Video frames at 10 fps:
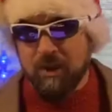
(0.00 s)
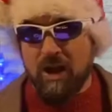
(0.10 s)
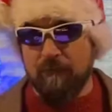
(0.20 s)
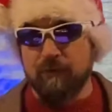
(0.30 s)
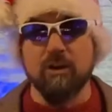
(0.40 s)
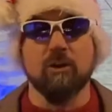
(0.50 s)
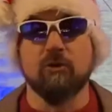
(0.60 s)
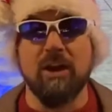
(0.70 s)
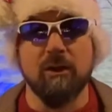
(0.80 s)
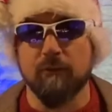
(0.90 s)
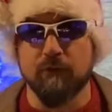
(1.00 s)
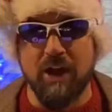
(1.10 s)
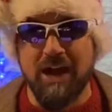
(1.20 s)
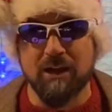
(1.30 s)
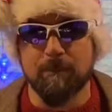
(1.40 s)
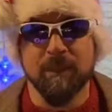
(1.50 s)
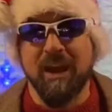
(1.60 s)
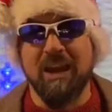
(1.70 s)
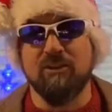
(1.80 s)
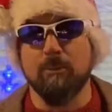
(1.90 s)
Uh, for years, uh, for Adam,
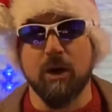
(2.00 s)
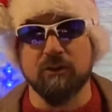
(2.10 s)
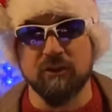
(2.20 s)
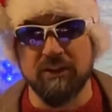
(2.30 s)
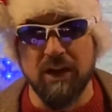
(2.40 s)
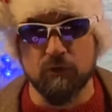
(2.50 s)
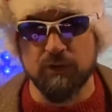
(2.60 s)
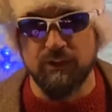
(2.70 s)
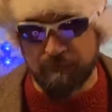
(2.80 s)
as he marches now to the